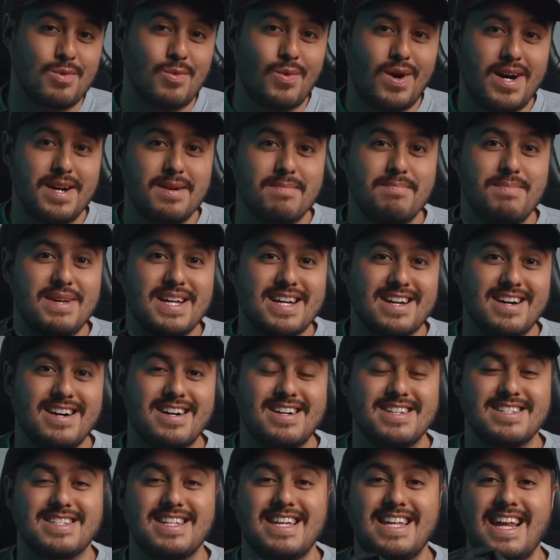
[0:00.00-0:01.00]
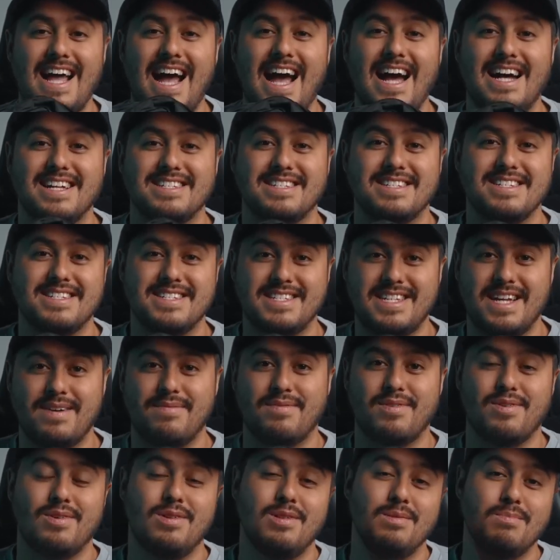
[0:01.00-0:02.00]
one because it has
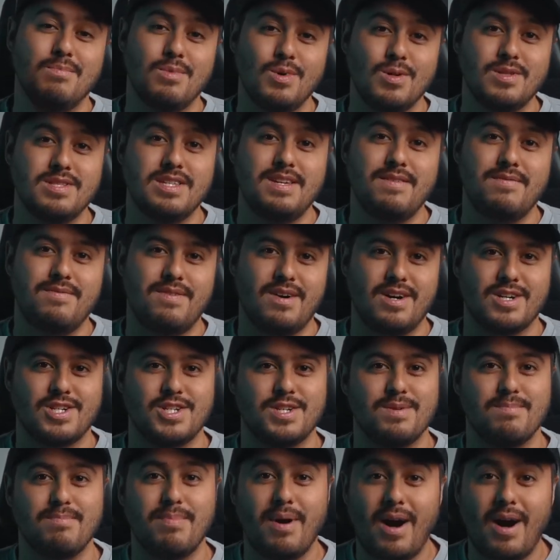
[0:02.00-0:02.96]
several multi-function